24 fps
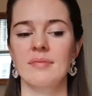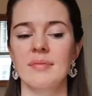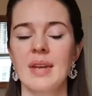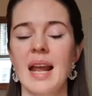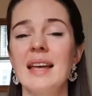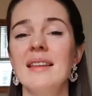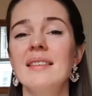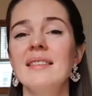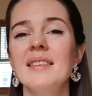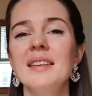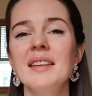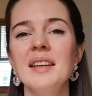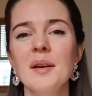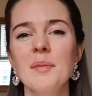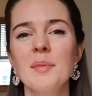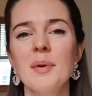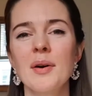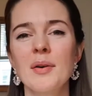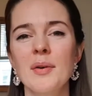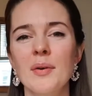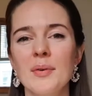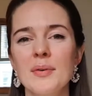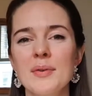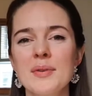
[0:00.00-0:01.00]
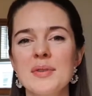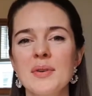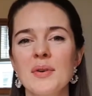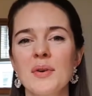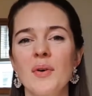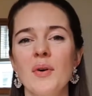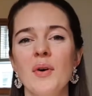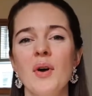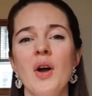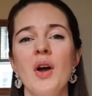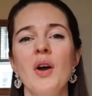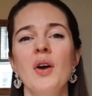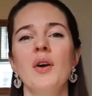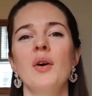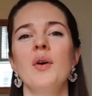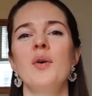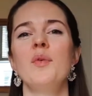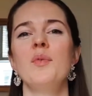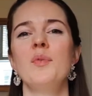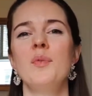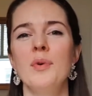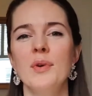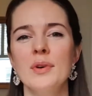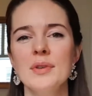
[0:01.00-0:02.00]
And think about also
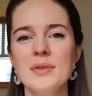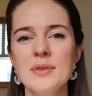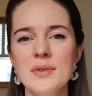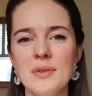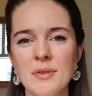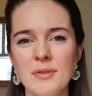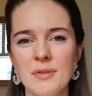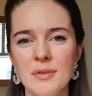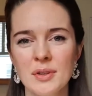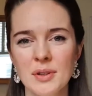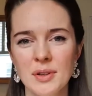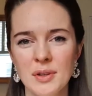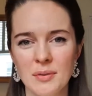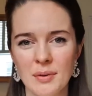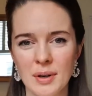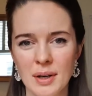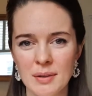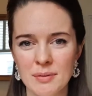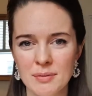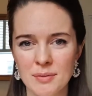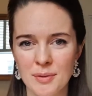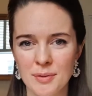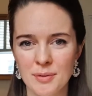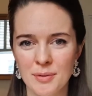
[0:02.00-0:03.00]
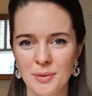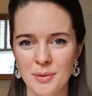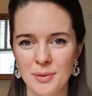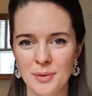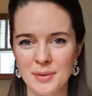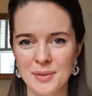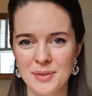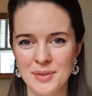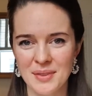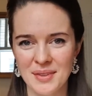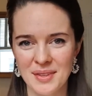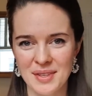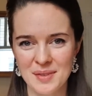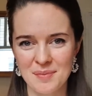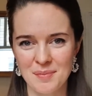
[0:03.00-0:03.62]
What do you feel grateful for to these